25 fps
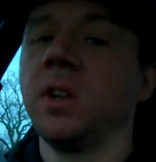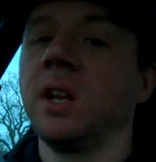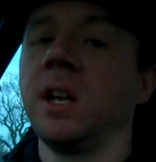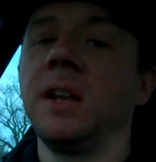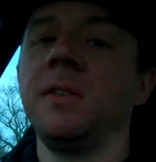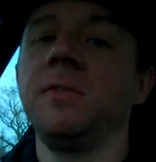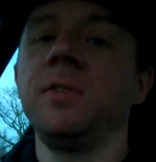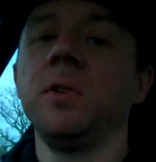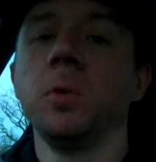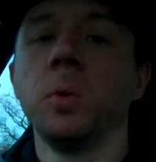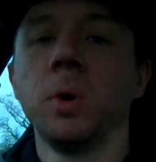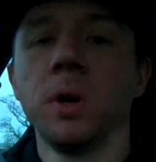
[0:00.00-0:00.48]
And
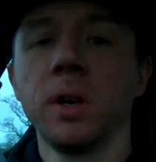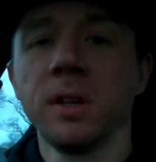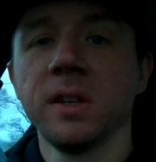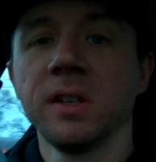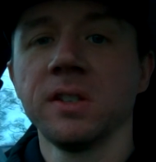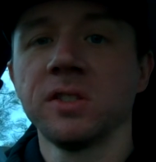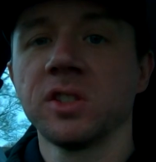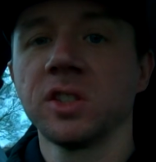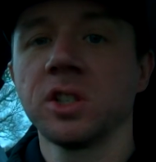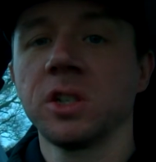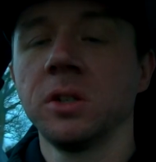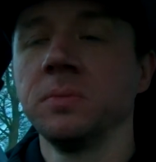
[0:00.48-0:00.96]
if you're one of
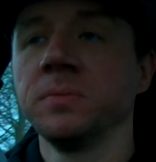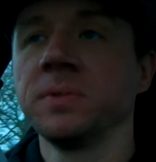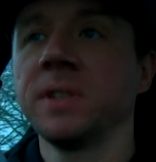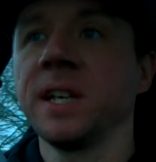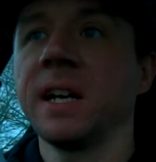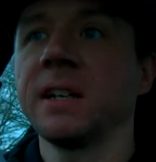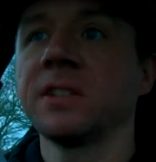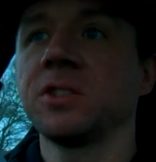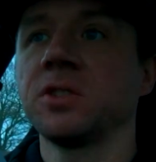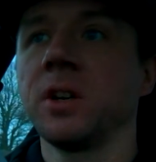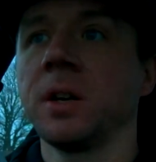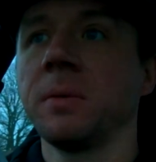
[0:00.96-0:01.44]
those that comes
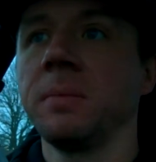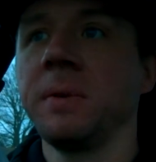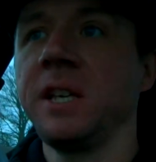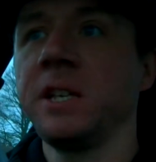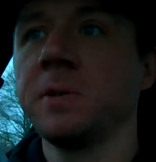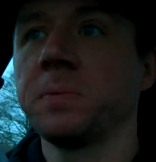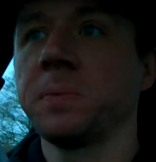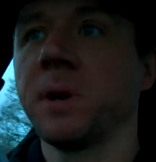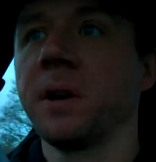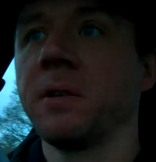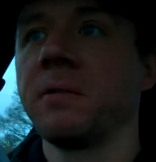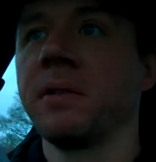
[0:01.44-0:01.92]
out to our
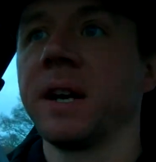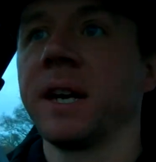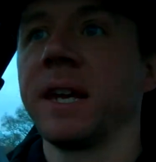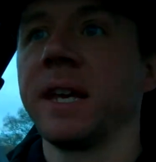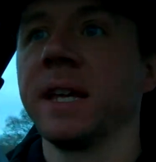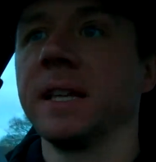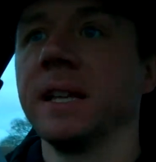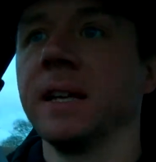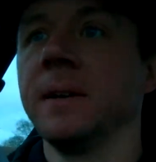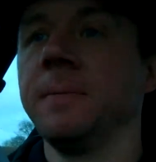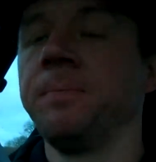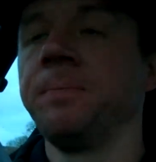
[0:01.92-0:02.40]
meets pretty
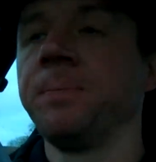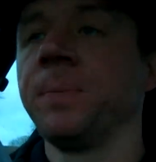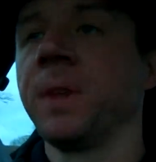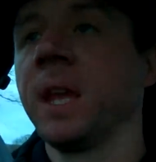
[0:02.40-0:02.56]
regular,